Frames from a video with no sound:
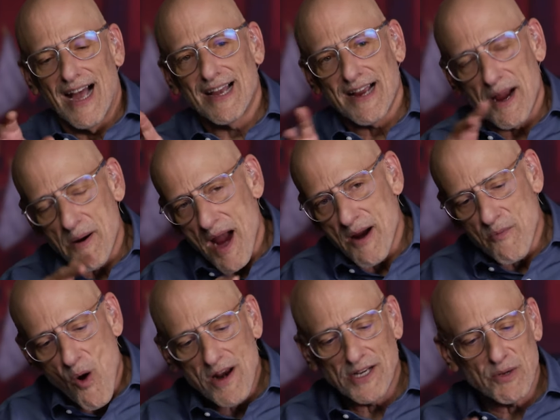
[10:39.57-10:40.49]
I
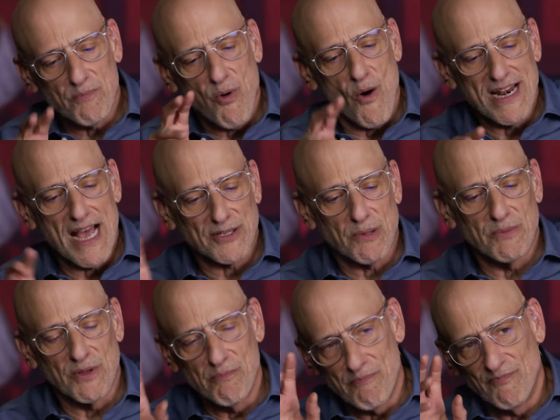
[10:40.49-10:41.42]
wanted to point out
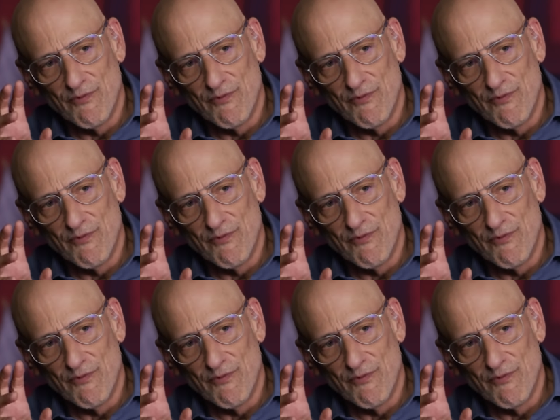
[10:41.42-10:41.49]
some of the